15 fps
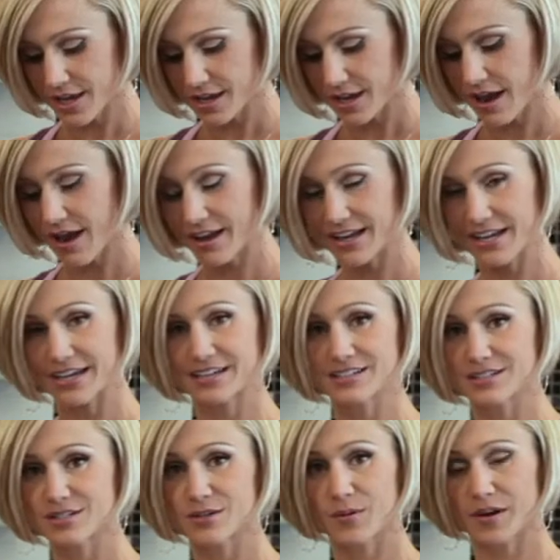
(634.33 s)
cut it
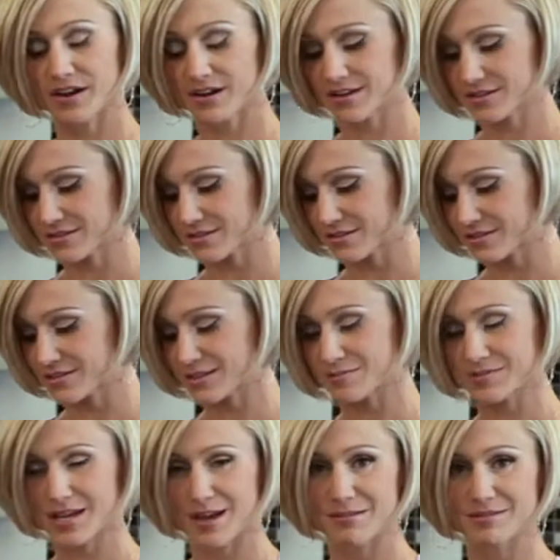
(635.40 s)
into squares, and
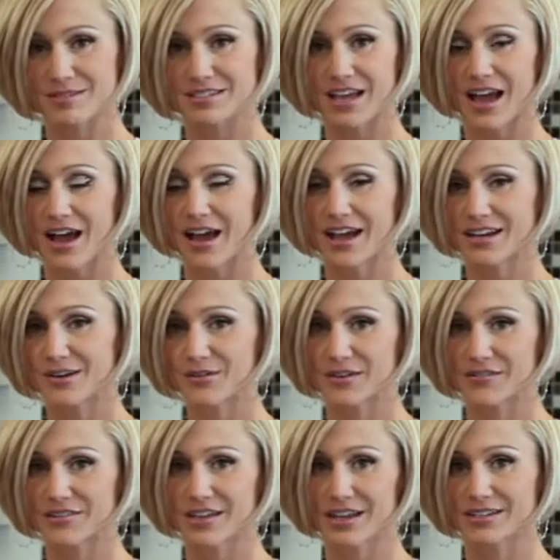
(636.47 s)
sometimes I don't
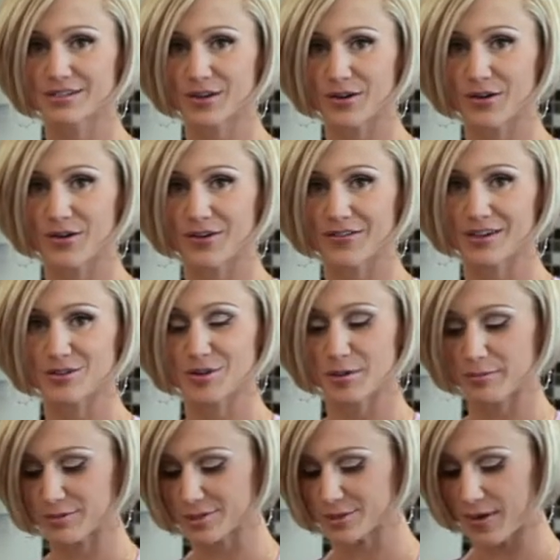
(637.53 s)
even like to go to all that
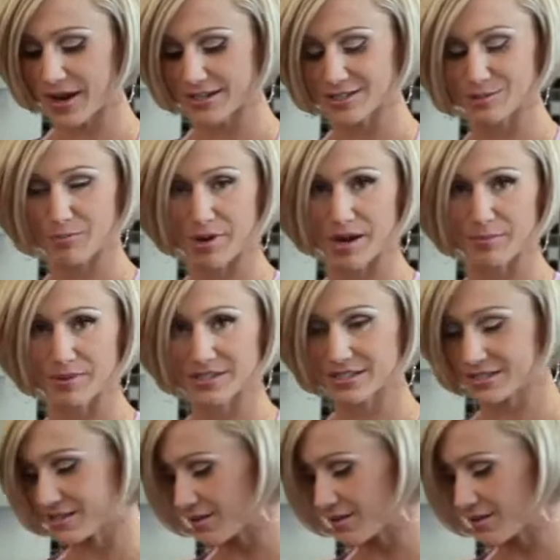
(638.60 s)
trouble, so I just break pieces